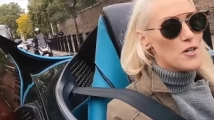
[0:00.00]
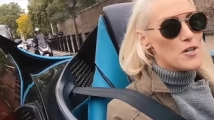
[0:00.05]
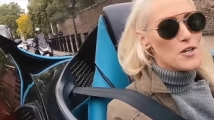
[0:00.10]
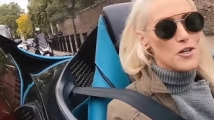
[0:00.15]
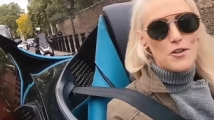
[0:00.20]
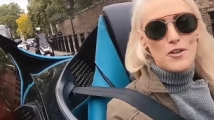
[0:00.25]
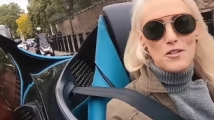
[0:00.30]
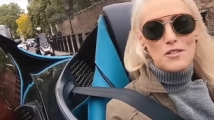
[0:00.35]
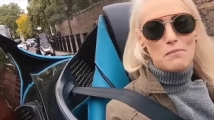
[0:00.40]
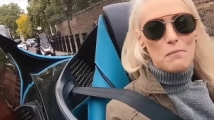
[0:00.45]
You
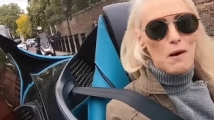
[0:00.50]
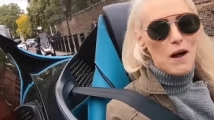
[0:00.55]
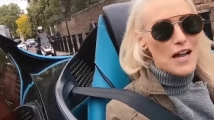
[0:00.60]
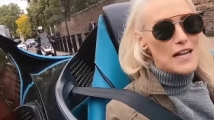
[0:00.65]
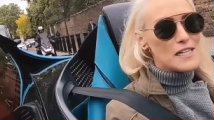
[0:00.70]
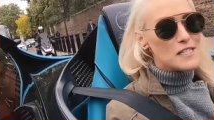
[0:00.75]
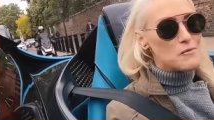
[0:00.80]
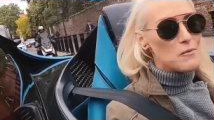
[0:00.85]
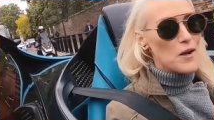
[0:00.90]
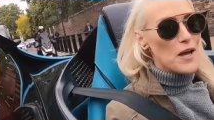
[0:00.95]
know those
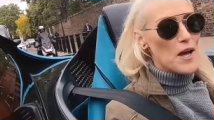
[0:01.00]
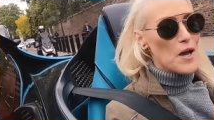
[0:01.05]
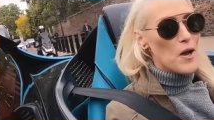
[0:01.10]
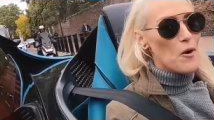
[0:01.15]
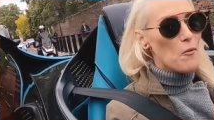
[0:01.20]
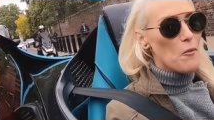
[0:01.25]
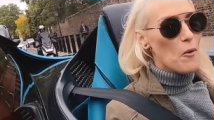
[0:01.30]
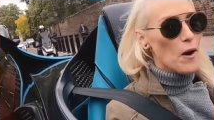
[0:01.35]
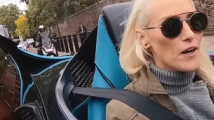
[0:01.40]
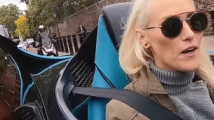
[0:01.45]
bikes
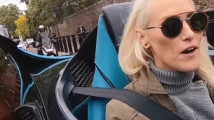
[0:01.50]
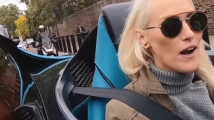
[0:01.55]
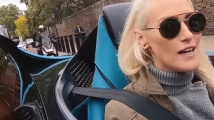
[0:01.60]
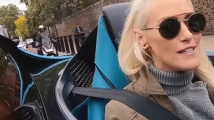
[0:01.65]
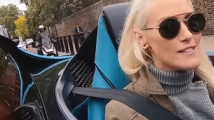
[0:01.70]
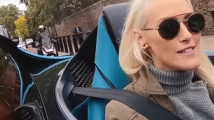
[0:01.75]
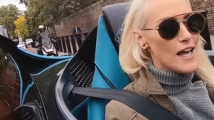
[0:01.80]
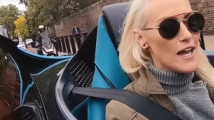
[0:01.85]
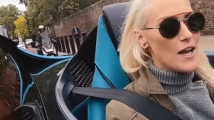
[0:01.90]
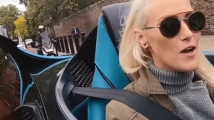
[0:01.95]
where one
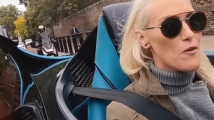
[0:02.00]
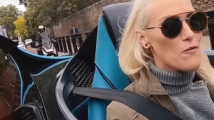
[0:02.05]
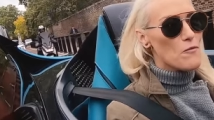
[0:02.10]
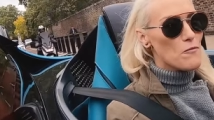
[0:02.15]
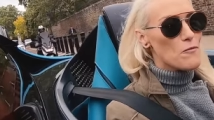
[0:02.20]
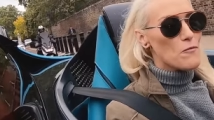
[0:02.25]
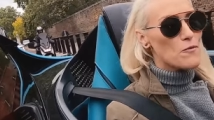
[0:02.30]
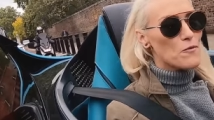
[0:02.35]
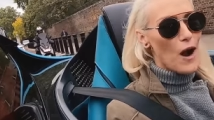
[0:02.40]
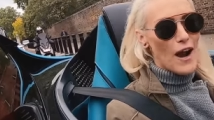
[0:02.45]
guy's like
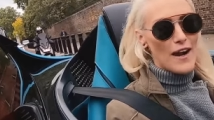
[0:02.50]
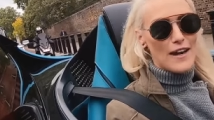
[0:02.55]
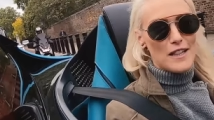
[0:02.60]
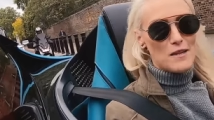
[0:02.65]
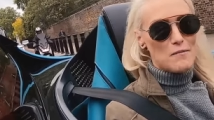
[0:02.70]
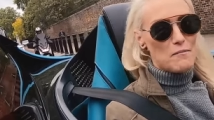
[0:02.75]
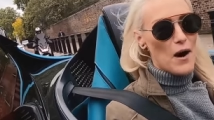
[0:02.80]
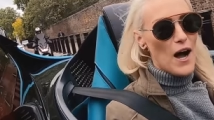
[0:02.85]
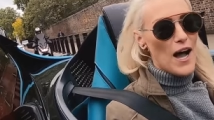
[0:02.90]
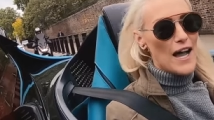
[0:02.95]

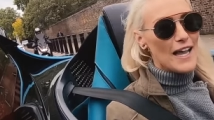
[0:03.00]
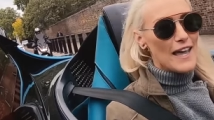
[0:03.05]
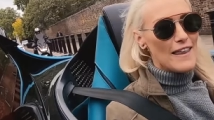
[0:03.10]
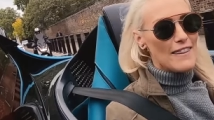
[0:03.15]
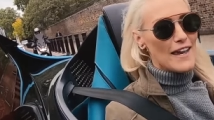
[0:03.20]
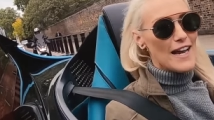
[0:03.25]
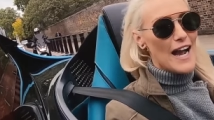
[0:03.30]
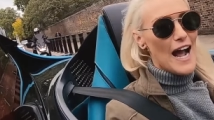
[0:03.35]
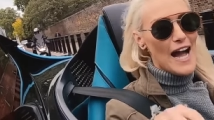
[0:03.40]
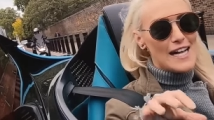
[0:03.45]
riding the bike
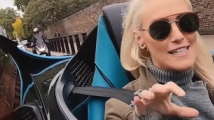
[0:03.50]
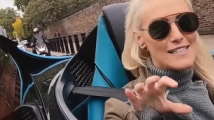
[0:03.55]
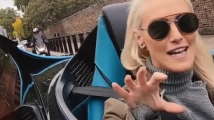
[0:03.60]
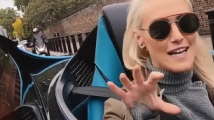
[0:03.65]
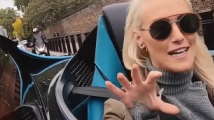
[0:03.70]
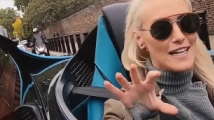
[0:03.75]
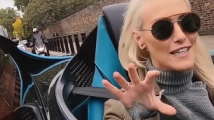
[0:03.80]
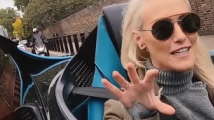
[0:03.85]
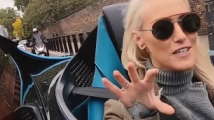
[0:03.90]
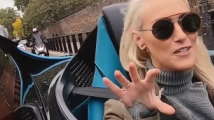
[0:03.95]
and then it has
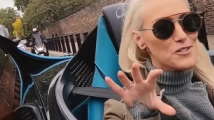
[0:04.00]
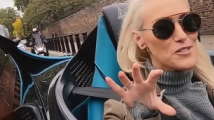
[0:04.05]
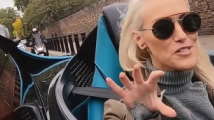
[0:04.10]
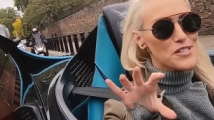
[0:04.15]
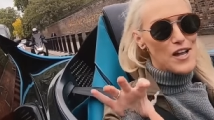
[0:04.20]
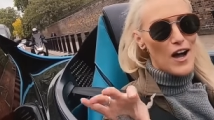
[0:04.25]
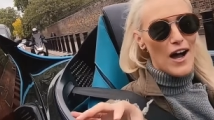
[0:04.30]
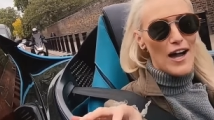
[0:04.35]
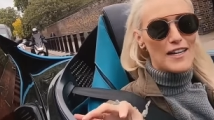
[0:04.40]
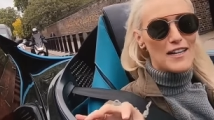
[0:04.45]
like a little
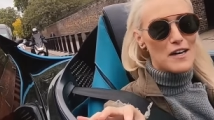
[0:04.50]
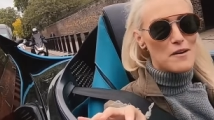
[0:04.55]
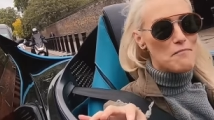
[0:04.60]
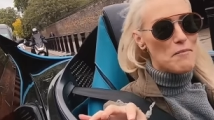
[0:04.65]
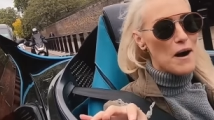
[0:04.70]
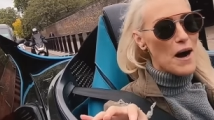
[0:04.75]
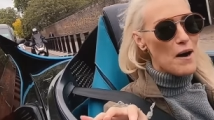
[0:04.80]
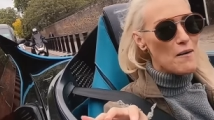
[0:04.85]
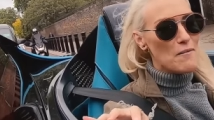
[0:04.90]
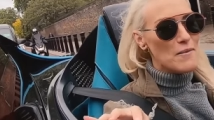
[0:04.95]
side
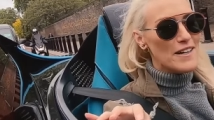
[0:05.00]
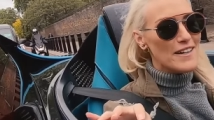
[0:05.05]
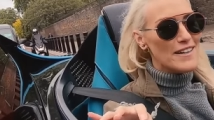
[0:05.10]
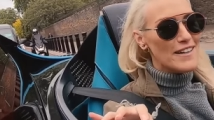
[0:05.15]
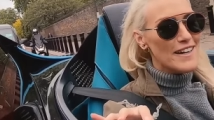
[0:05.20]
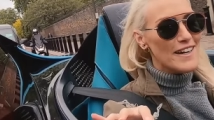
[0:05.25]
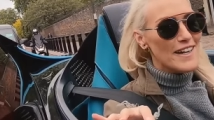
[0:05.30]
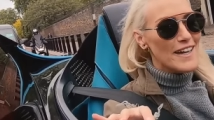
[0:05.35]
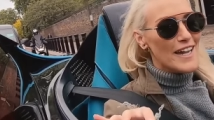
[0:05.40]
compartment?